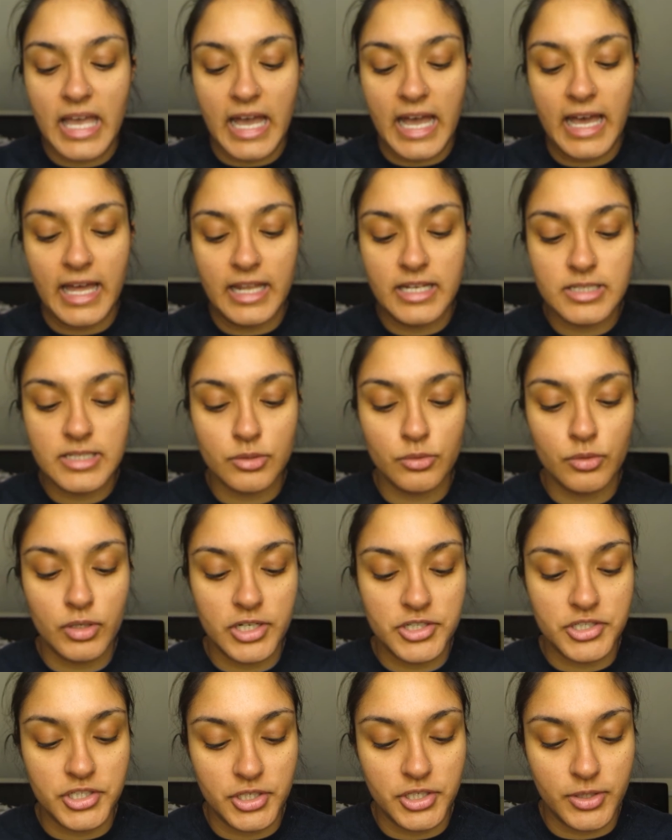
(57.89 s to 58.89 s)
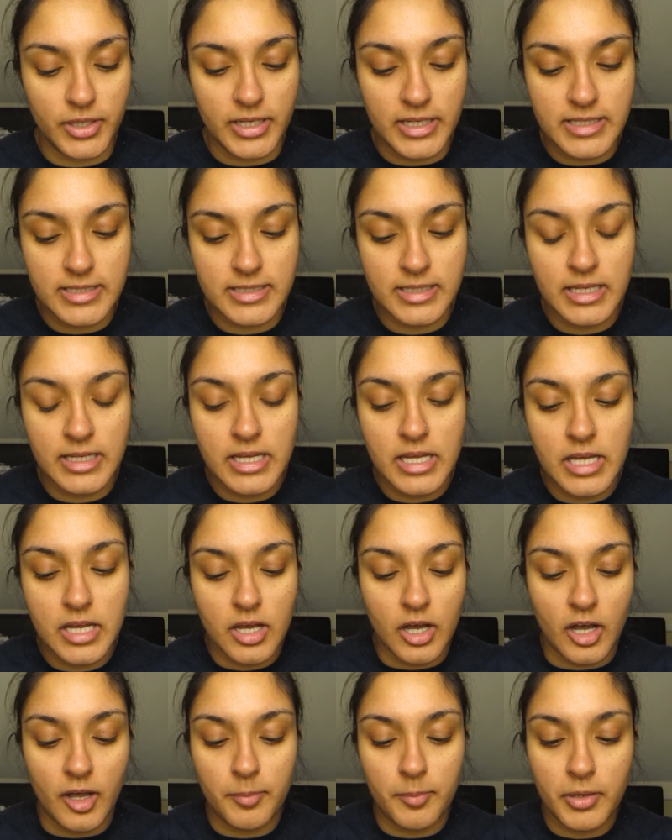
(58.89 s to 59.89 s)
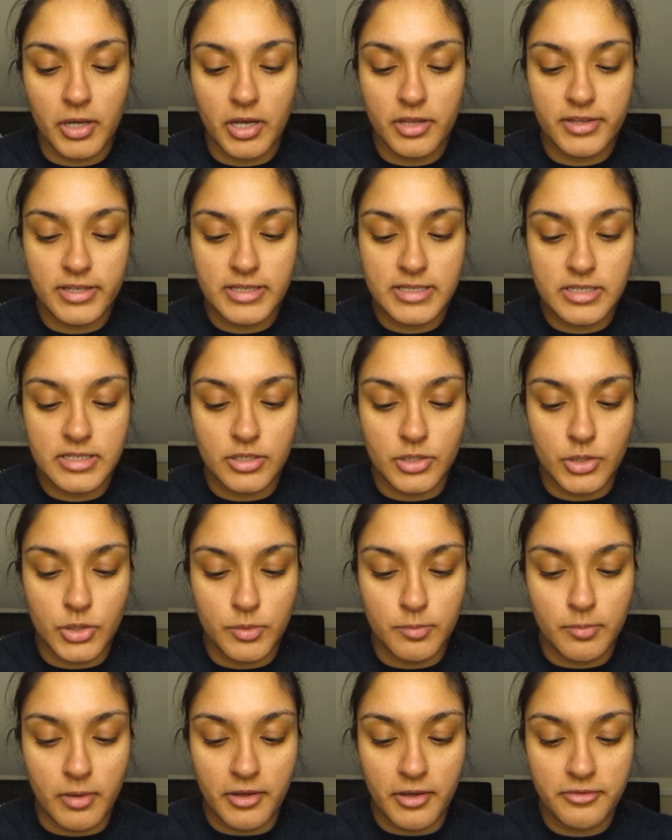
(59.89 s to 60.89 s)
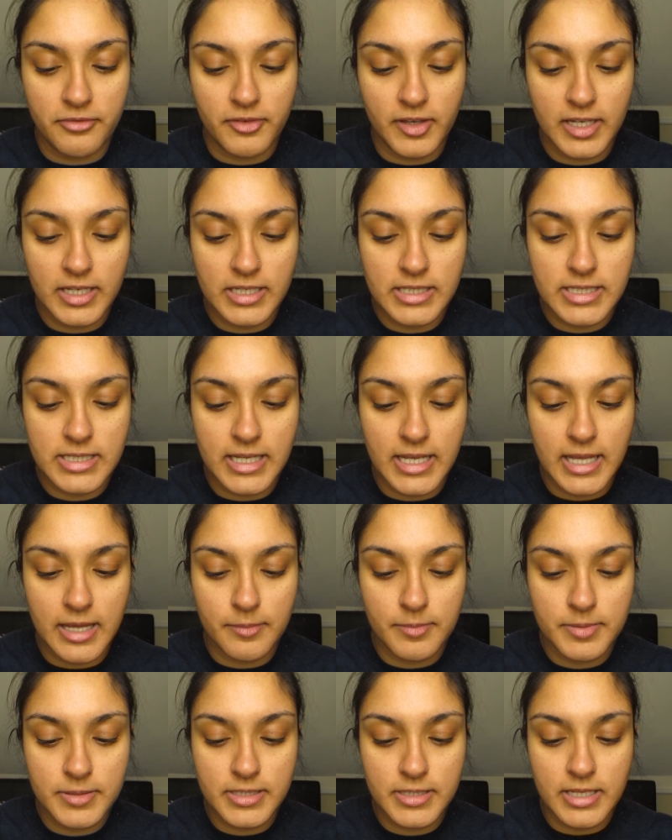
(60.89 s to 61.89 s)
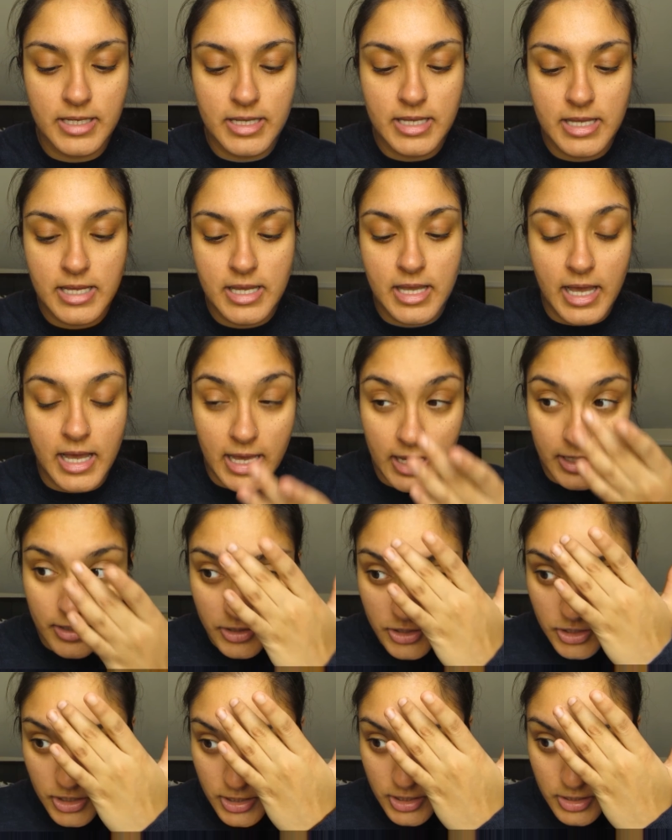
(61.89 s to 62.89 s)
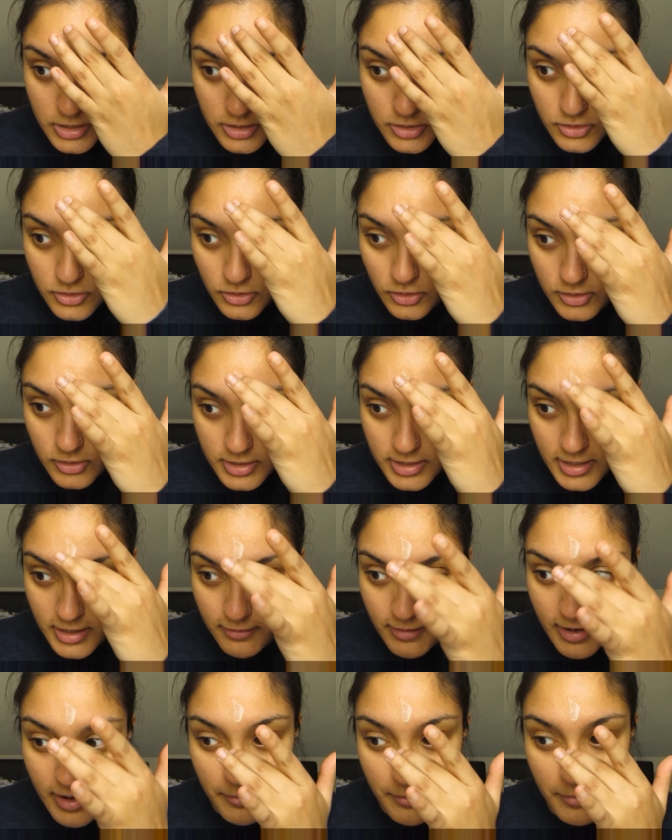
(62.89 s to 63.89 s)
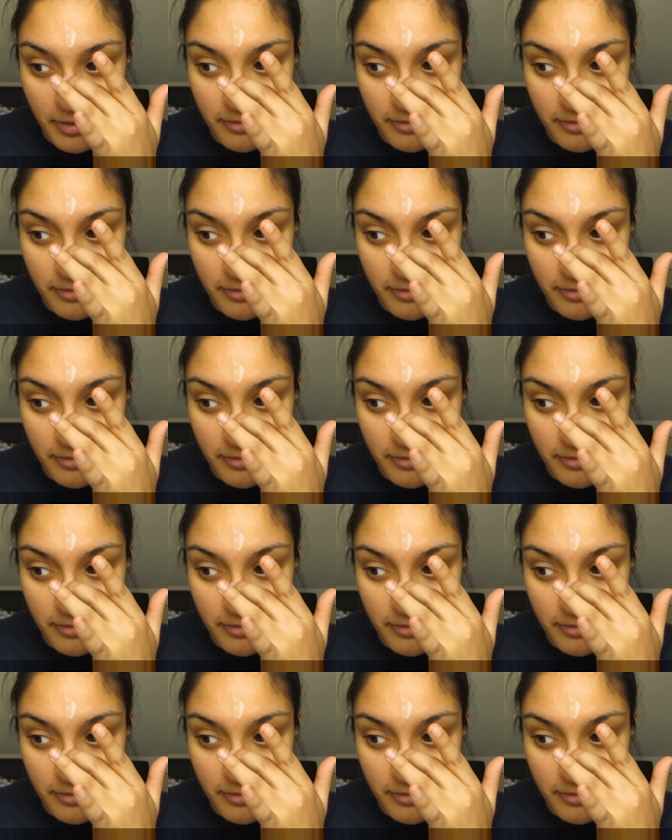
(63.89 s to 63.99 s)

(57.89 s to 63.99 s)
And all I do is I apply this to my fingertips and just dot it around